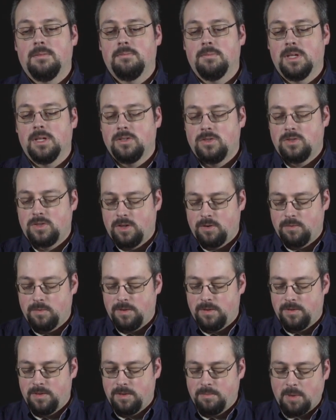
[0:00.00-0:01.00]
So
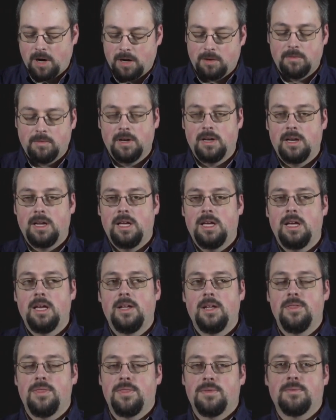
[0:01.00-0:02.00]
with the Mark I
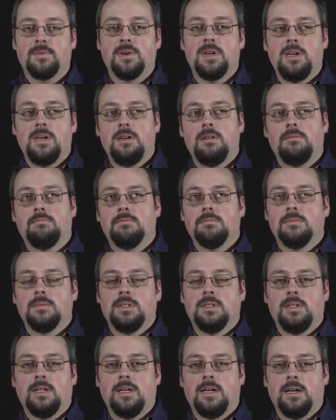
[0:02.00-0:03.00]
had 3
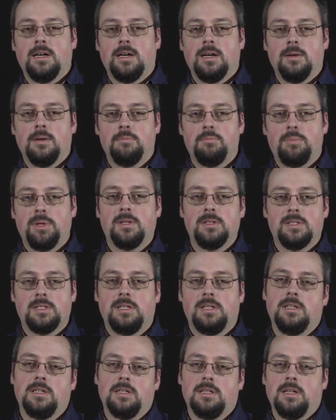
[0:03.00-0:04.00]

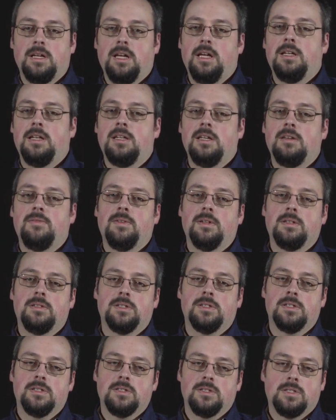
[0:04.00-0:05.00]
built-in ND
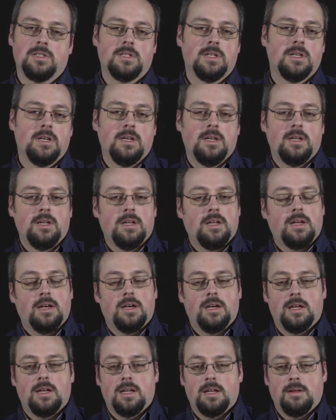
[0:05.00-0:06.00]
filters.
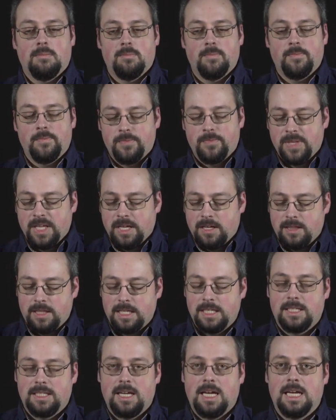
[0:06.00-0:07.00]

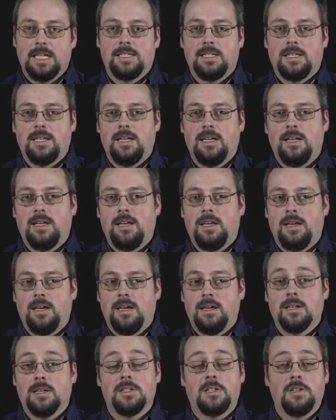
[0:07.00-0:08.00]
This has
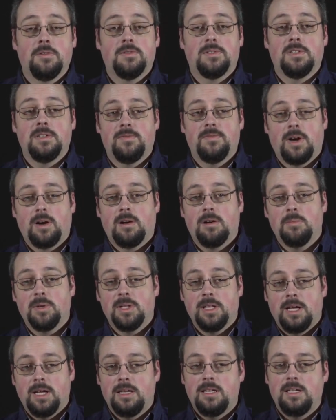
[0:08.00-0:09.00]
a continuously
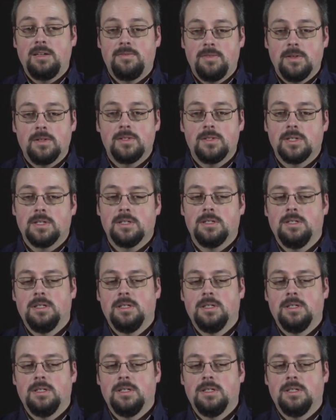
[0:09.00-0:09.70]
variable ND filter,